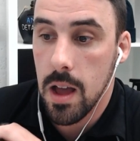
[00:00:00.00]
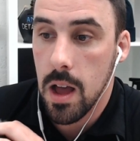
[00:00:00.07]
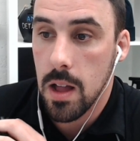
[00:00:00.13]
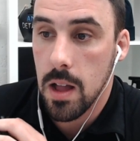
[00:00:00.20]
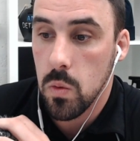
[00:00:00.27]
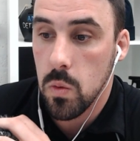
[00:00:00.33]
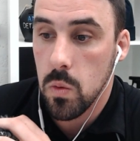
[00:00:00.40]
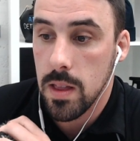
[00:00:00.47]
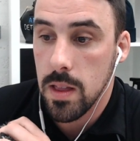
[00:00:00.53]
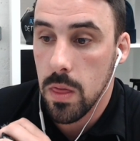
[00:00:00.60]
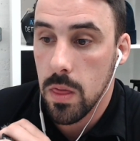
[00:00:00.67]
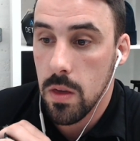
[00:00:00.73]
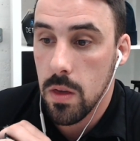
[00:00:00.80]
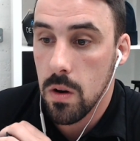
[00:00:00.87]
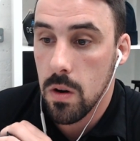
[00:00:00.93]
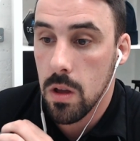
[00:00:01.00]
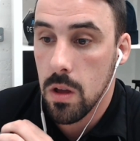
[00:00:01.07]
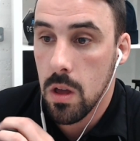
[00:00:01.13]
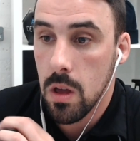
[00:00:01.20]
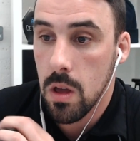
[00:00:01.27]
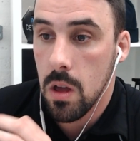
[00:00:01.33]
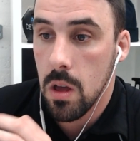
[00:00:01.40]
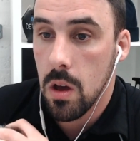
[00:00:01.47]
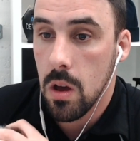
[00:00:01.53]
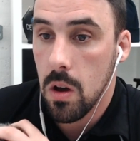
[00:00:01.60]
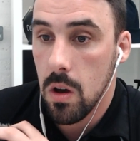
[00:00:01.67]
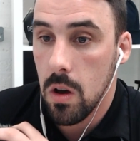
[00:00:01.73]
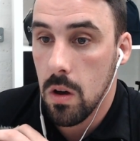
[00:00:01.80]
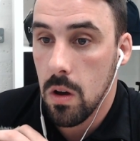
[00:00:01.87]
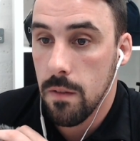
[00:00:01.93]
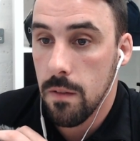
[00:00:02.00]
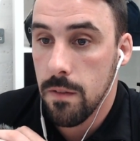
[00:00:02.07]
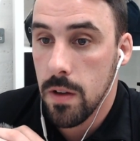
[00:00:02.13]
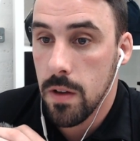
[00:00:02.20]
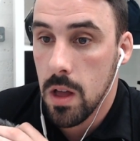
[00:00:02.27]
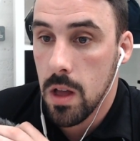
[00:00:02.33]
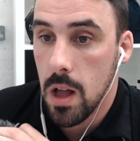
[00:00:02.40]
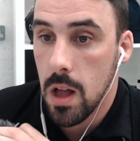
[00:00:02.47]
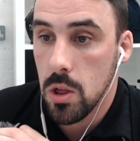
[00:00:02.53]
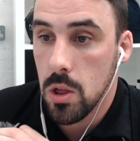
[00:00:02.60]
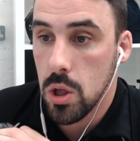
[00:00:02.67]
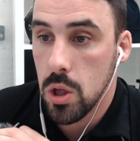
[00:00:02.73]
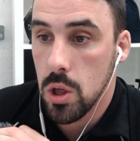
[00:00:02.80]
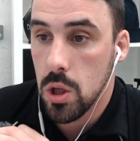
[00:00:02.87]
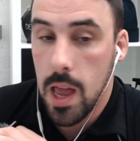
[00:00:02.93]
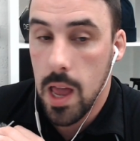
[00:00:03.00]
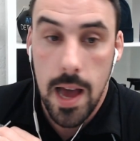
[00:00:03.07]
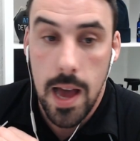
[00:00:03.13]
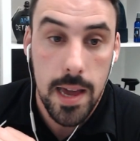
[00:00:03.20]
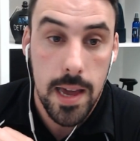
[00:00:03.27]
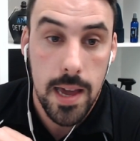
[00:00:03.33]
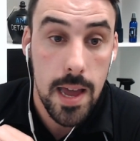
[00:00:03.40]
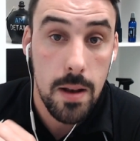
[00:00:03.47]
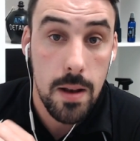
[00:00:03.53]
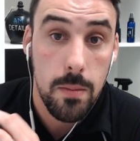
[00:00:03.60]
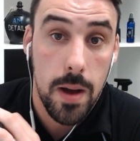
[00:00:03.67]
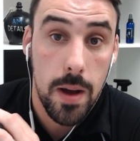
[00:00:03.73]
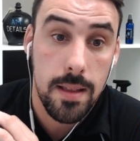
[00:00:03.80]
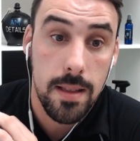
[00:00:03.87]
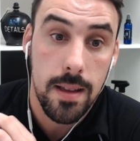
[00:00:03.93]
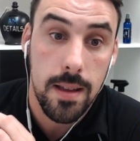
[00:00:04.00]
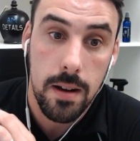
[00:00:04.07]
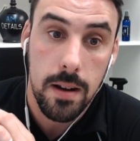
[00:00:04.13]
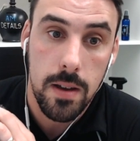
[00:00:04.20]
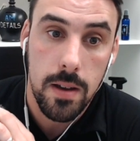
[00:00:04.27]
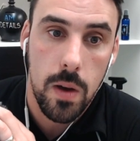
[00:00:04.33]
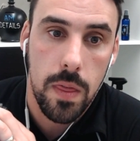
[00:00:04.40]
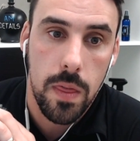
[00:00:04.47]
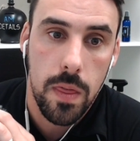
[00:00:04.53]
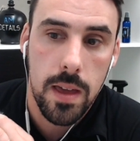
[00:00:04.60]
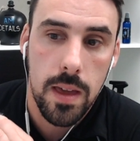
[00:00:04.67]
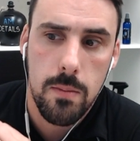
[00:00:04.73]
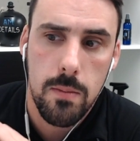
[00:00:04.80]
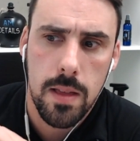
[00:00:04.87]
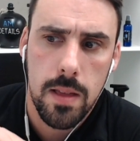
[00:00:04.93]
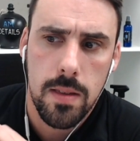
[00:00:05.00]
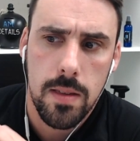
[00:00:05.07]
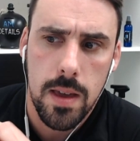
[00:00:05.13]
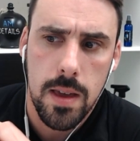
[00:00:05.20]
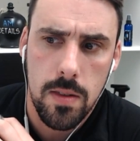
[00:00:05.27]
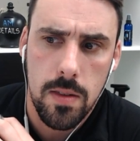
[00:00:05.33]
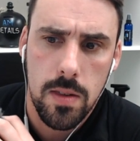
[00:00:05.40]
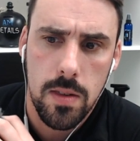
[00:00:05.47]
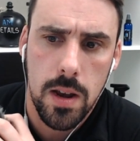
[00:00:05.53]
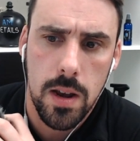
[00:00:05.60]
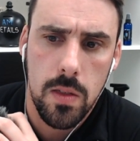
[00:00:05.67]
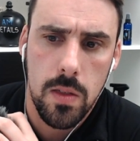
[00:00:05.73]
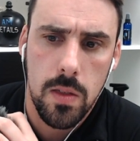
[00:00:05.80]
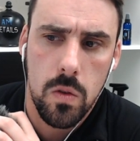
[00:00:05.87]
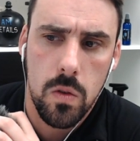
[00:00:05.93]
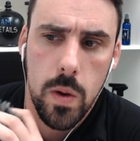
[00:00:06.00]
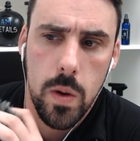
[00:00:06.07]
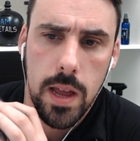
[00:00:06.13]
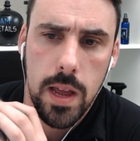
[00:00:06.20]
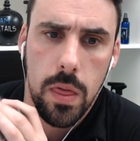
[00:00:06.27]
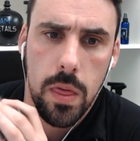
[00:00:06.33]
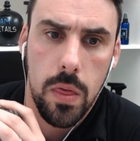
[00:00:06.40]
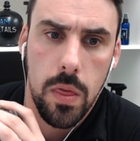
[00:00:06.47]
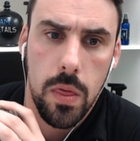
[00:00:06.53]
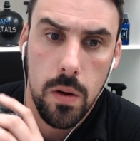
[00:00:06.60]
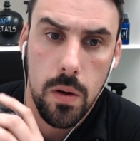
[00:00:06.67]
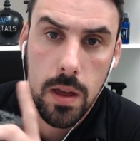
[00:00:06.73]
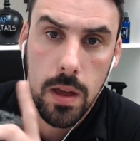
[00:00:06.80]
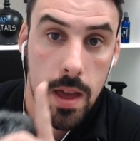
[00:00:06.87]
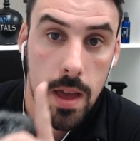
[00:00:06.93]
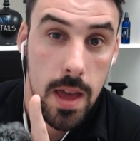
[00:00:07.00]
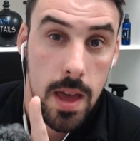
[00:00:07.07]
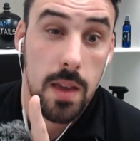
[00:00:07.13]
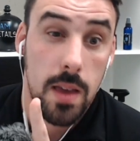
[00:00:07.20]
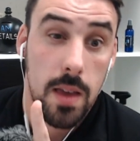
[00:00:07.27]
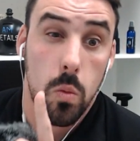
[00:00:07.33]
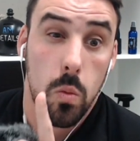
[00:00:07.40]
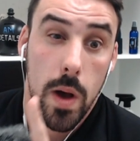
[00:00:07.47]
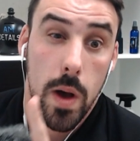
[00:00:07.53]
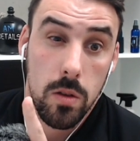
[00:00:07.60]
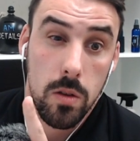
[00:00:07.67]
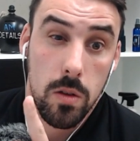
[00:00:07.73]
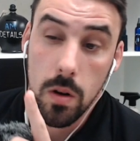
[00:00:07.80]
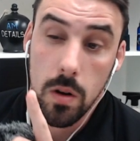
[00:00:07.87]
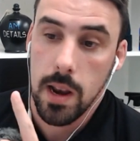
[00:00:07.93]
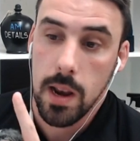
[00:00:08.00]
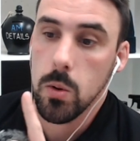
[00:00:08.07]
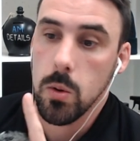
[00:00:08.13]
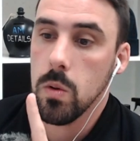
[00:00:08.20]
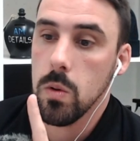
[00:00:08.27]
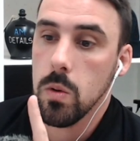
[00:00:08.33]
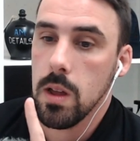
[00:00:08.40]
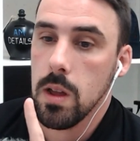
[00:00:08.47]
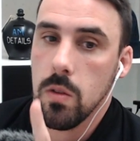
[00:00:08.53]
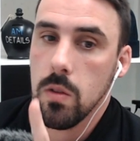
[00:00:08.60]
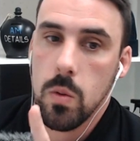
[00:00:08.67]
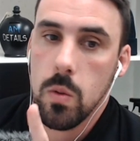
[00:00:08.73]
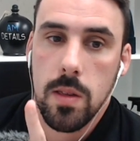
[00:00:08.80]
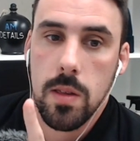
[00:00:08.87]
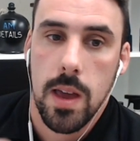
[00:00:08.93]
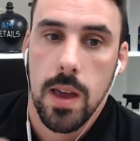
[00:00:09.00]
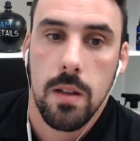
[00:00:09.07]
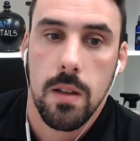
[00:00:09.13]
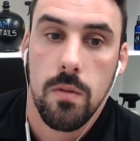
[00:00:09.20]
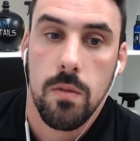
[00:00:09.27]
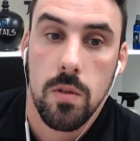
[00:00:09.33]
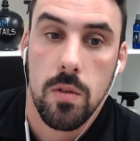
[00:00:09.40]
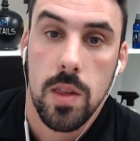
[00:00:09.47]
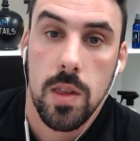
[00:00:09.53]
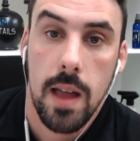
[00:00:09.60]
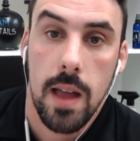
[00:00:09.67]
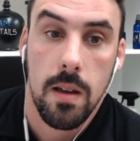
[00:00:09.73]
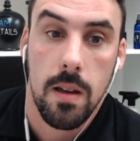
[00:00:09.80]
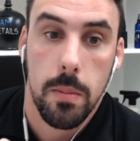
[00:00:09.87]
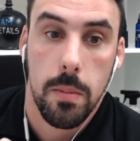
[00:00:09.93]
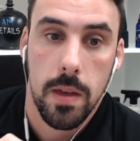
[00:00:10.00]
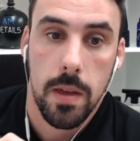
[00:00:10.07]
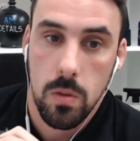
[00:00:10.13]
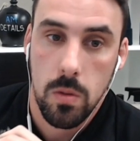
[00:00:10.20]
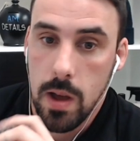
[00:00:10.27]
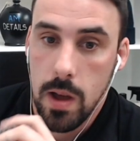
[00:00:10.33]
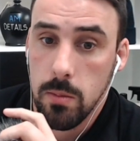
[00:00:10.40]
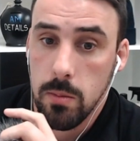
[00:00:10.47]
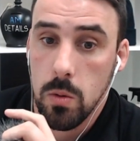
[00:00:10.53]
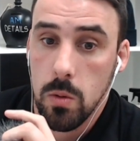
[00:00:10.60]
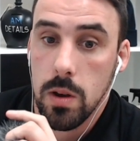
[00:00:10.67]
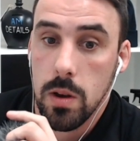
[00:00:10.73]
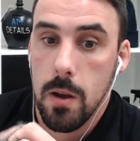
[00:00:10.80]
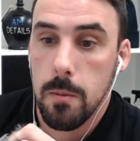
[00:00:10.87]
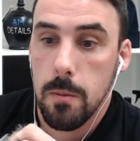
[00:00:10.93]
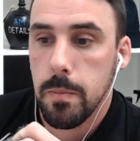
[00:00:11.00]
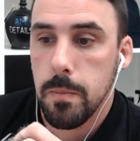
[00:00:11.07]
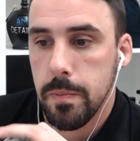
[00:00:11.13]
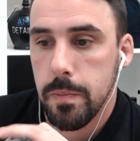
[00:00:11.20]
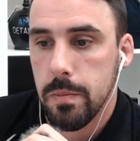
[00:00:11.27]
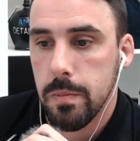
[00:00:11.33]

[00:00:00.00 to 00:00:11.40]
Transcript: and 23rd of July in my diary. So I think it means that it's Sunday the 23rd is WAXSTOCK, and I'm going down the 22nd for setup. That's why I'm going down.